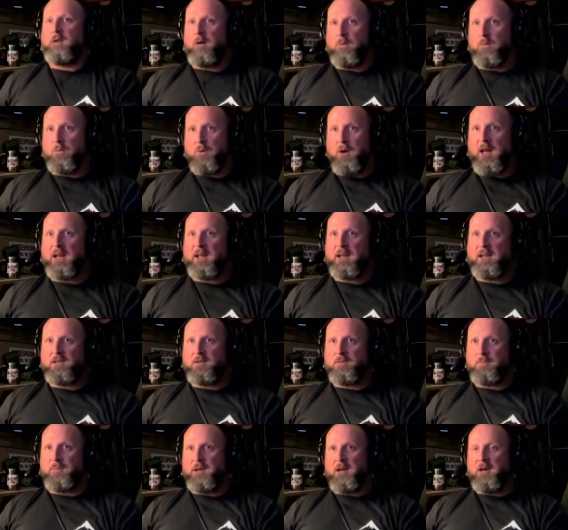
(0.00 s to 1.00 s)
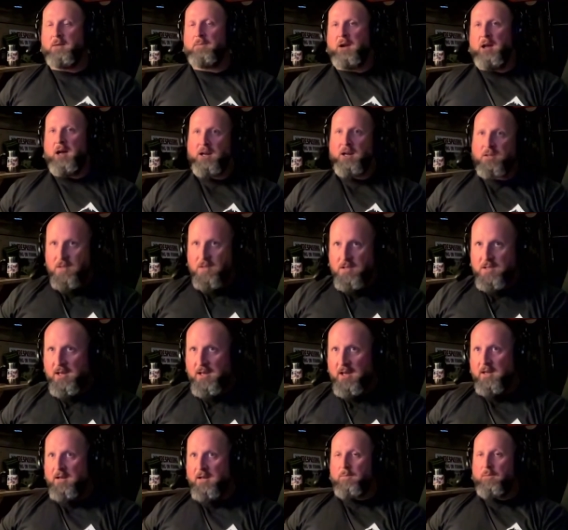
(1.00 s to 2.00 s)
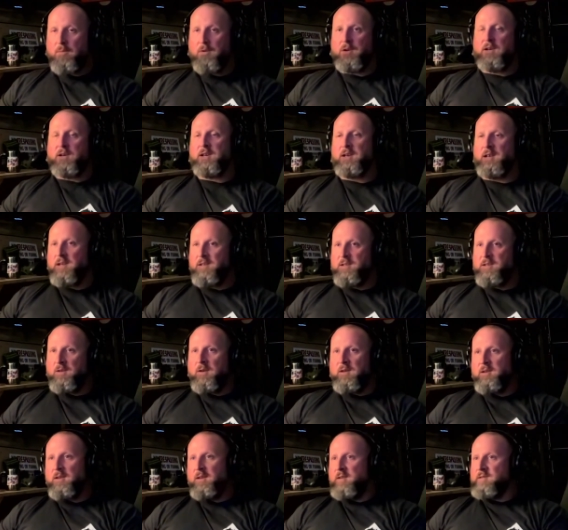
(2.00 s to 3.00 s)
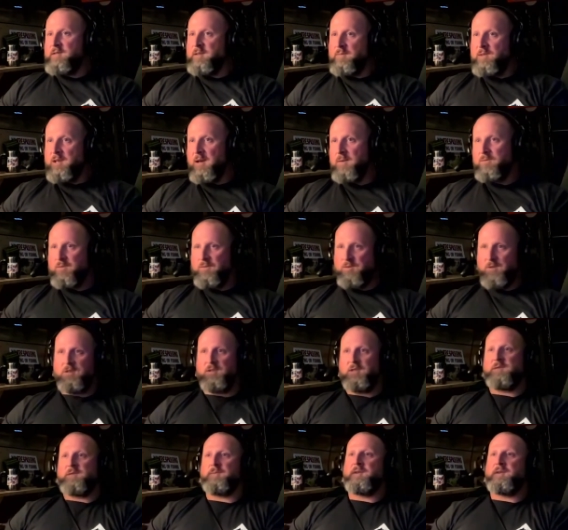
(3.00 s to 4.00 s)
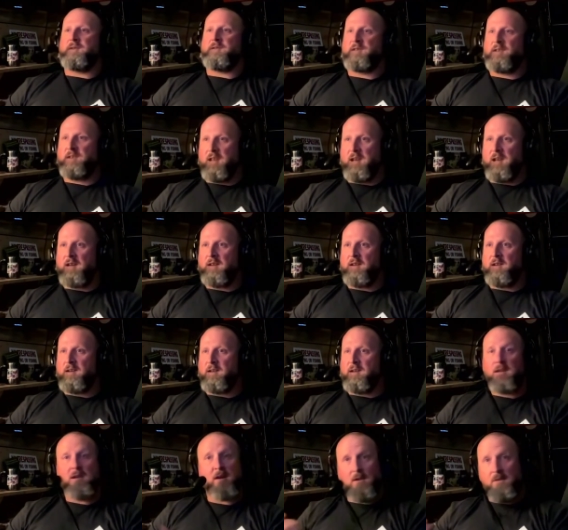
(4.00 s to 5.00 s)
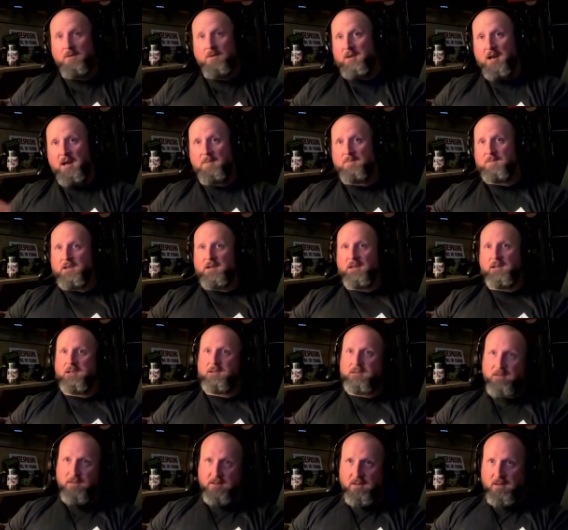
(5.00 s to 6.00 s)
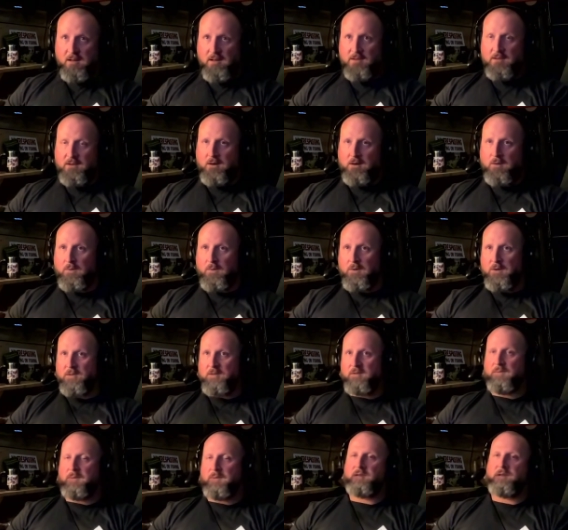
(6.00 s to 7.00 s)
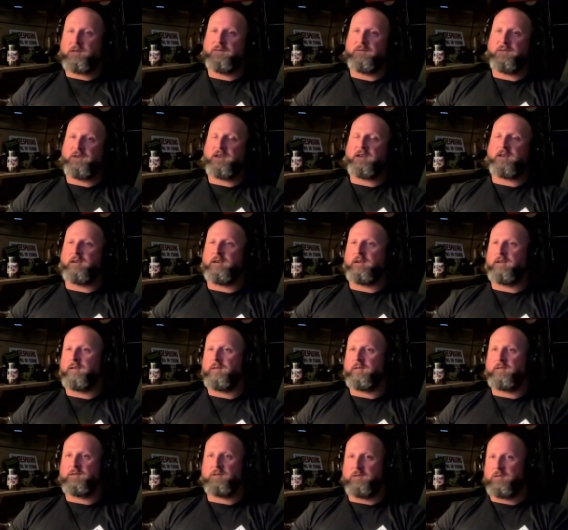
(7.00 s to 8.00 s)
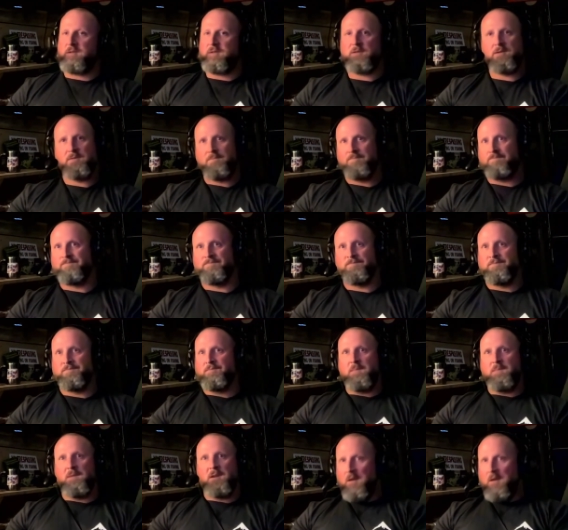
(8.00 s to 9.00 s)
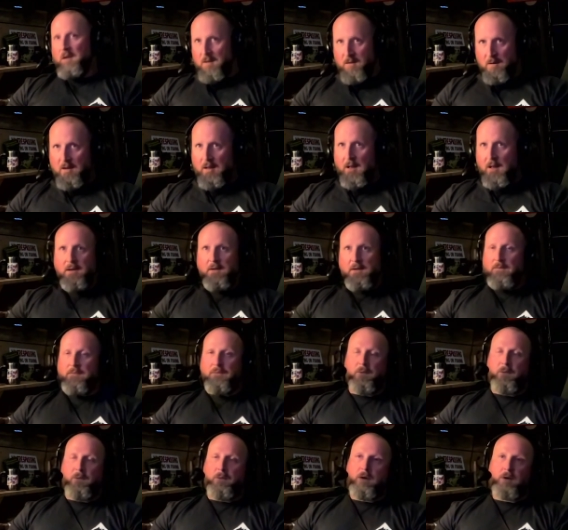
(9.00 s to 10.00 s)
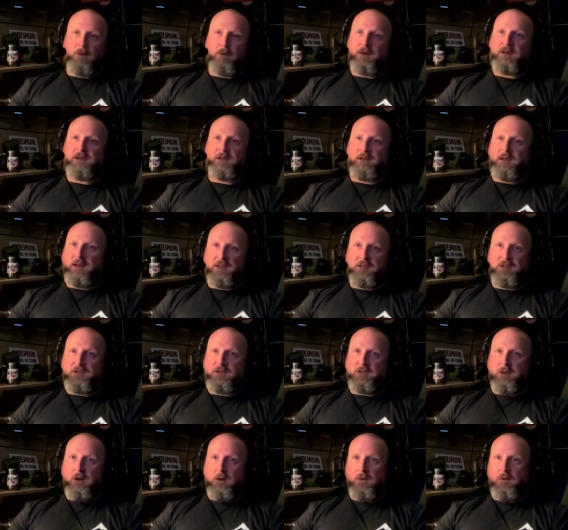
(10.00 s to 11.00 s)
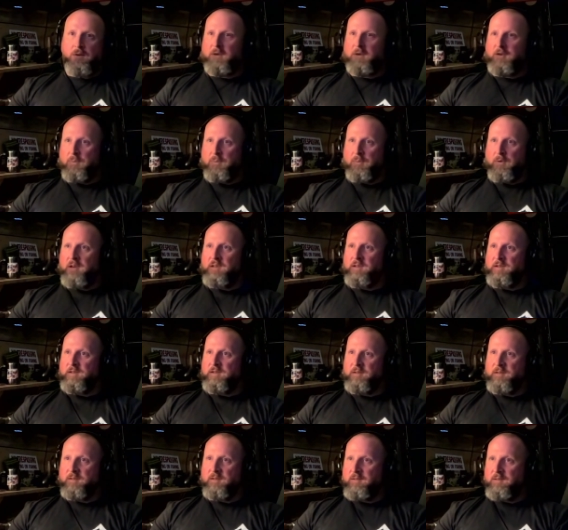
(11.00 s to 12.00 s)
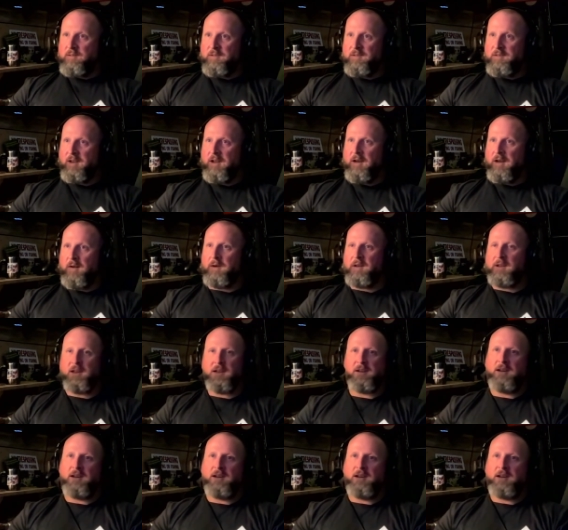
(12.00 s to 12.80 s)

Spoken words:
ready to be able to actually stand and breed. And so I think sometimes we're just experiencing that, and then other times it is, when it's especially feeding deer, it's just like for what reason they just know they're in your presence, and then